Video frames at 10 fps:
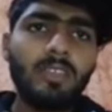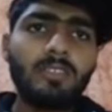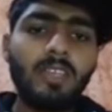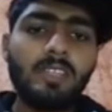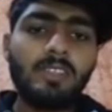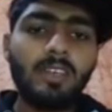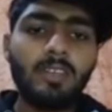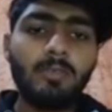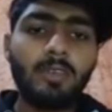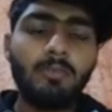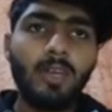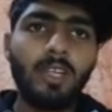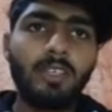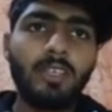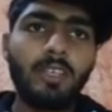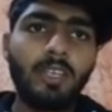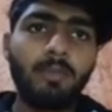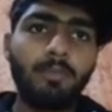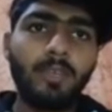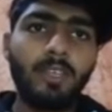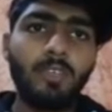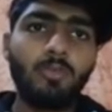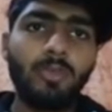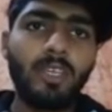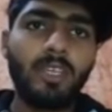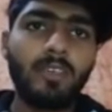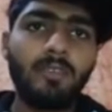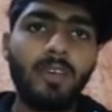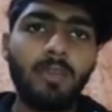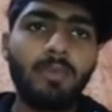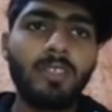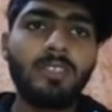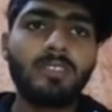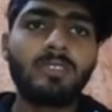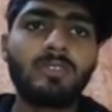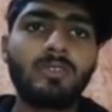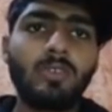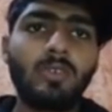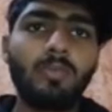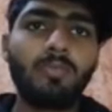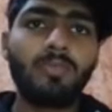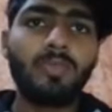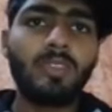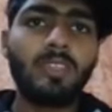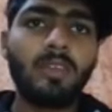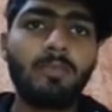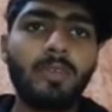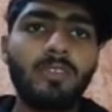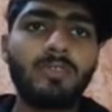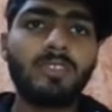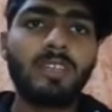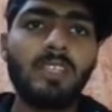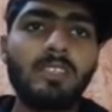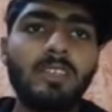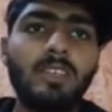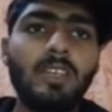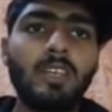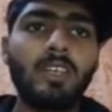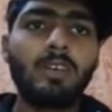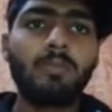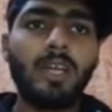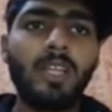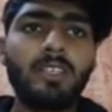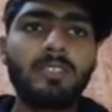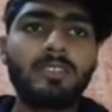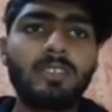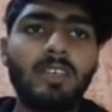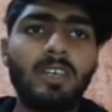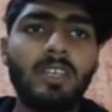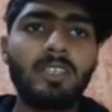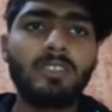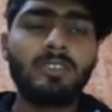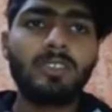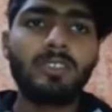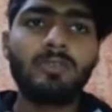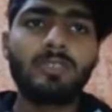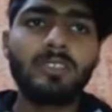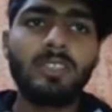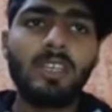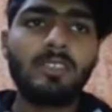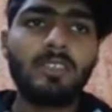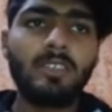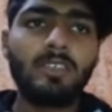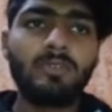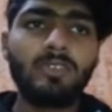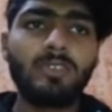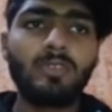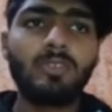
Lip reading: are combined to make a fiber. So the number of the cells combined are 3 to 6 cells constitutes